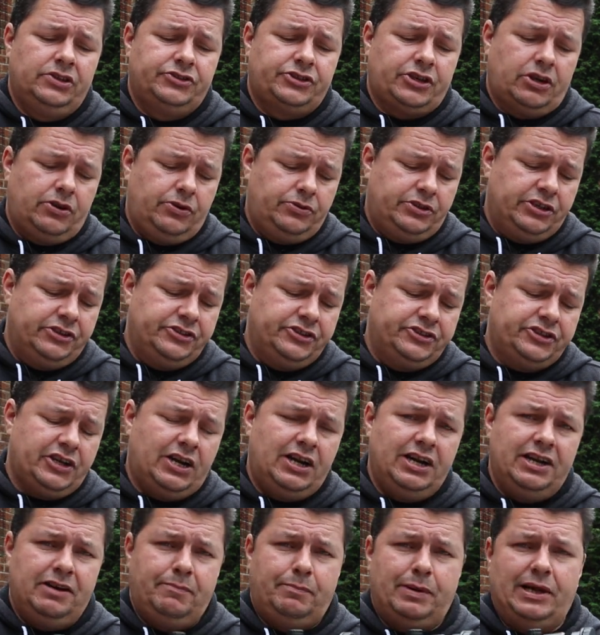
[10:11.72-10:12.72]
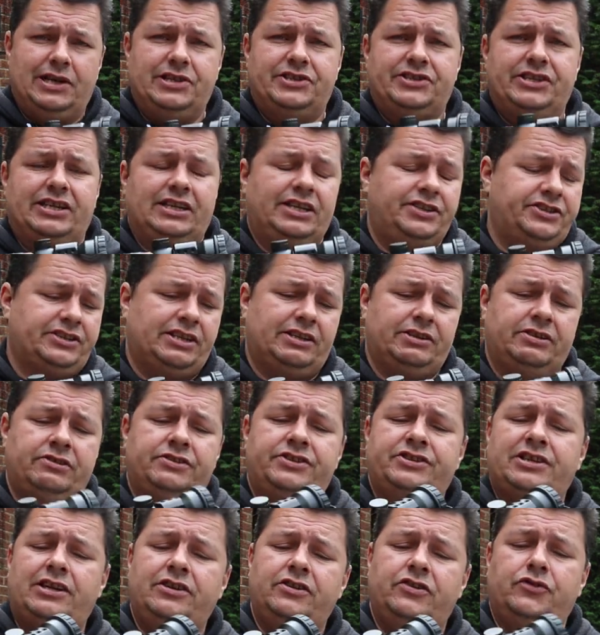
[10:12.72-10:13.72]
So the designer basically said,
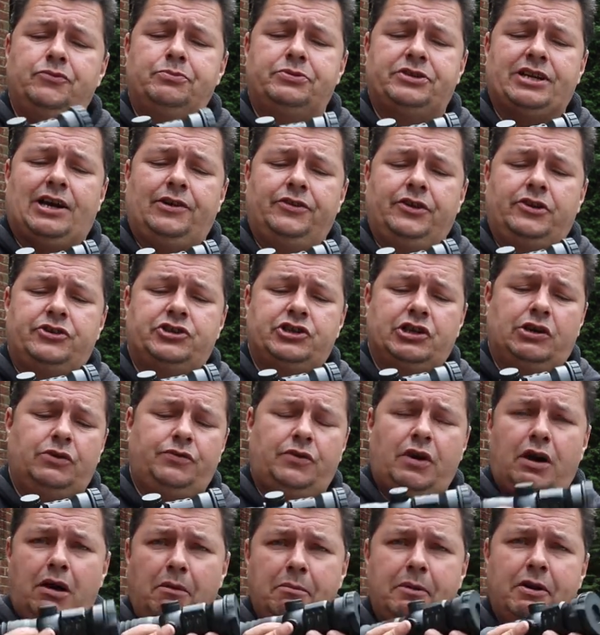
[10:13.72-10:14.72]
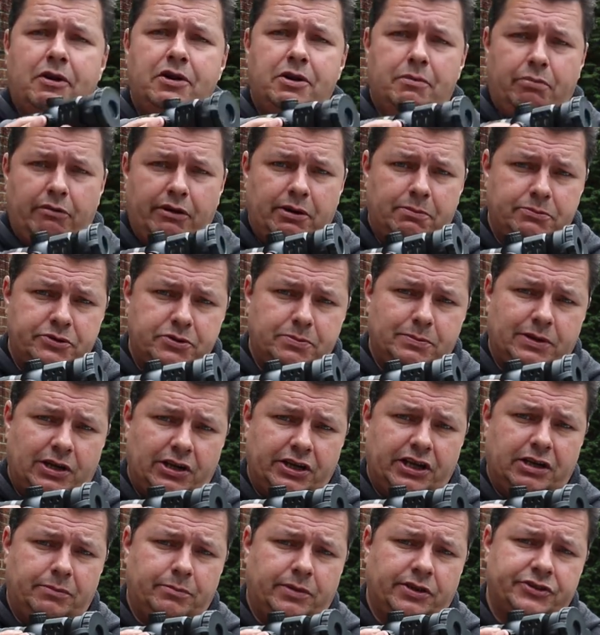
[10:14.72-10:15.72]
instead of them sat on the shelf, I'm going to bring them to
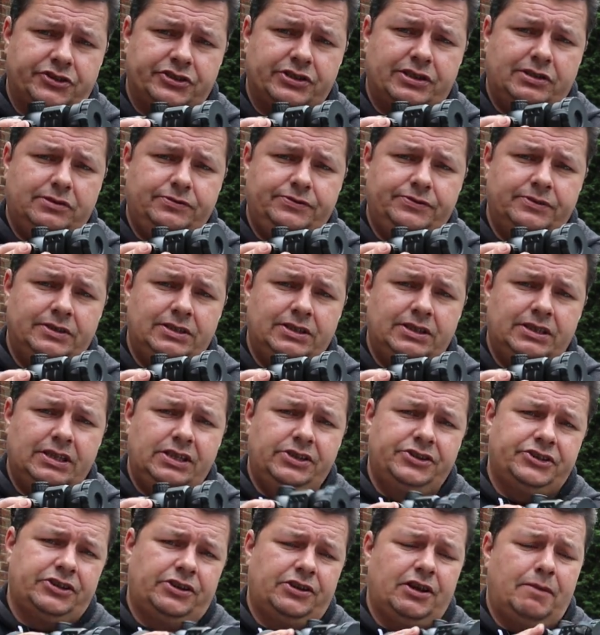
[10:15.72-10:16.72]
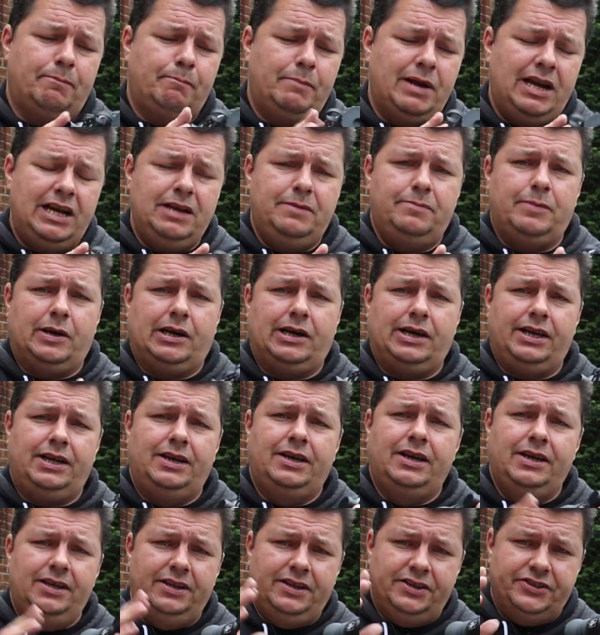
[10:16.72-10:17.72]
market myself. So they're made
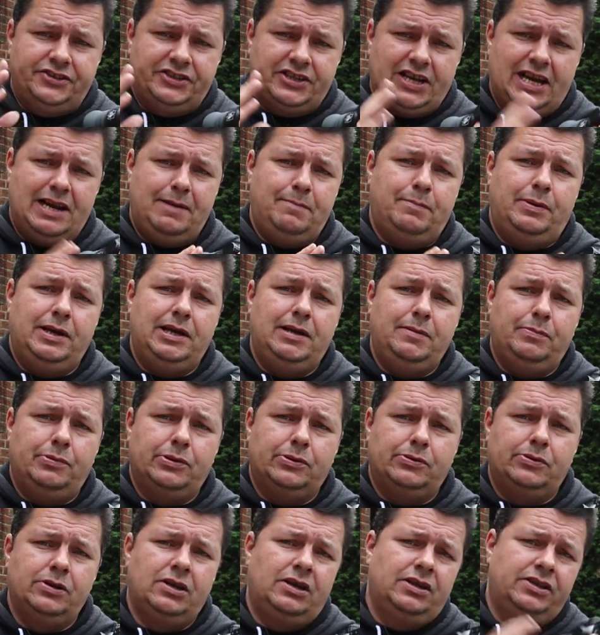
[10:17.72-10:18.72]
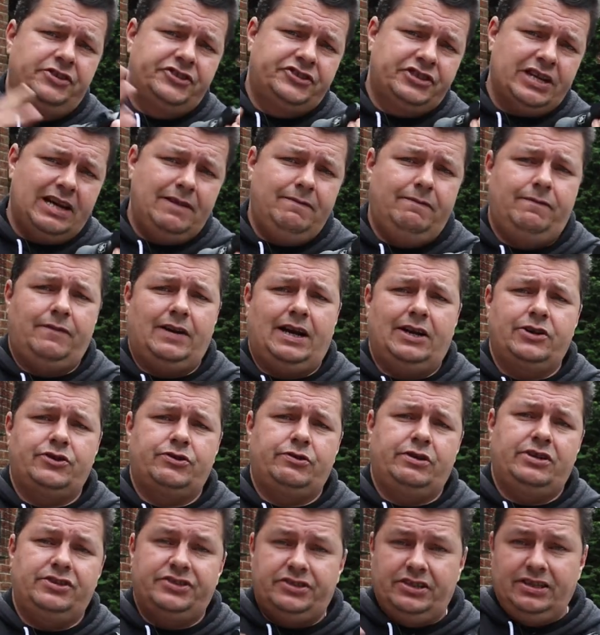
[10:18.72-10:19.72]
by the same people, same
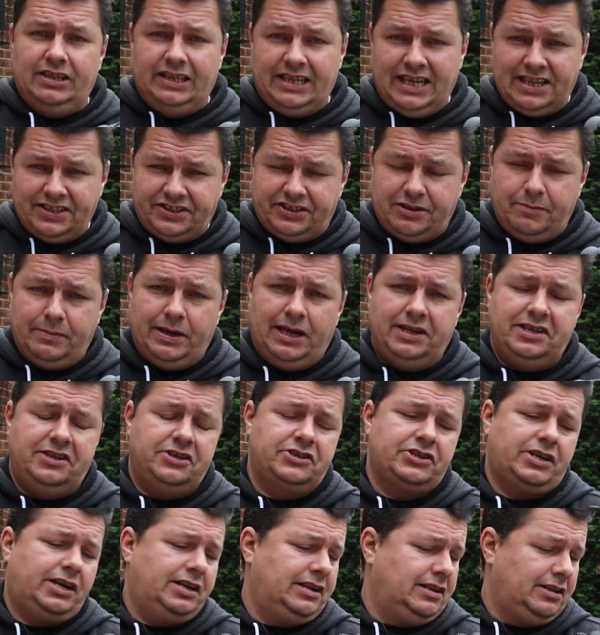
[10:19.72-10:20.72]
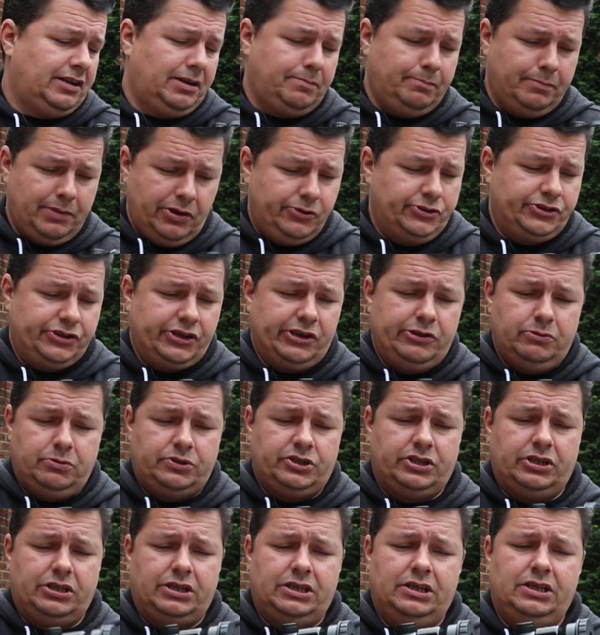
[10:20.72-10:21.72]
factories. Yes, they're made in China, like most
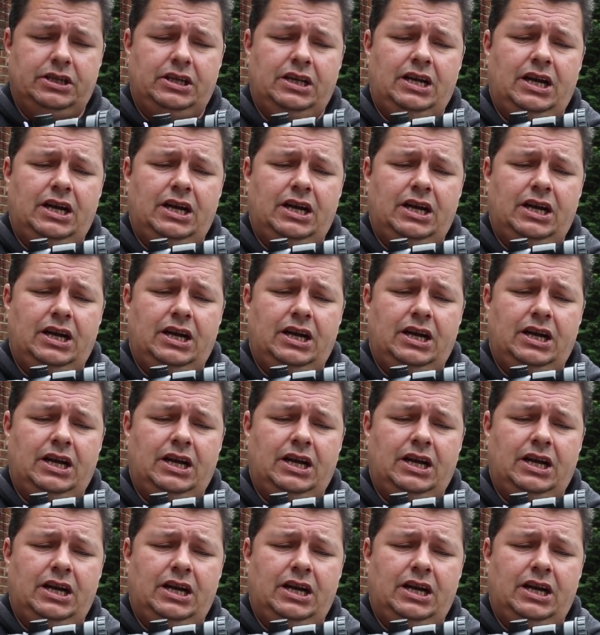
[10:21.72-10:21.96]
scopes are.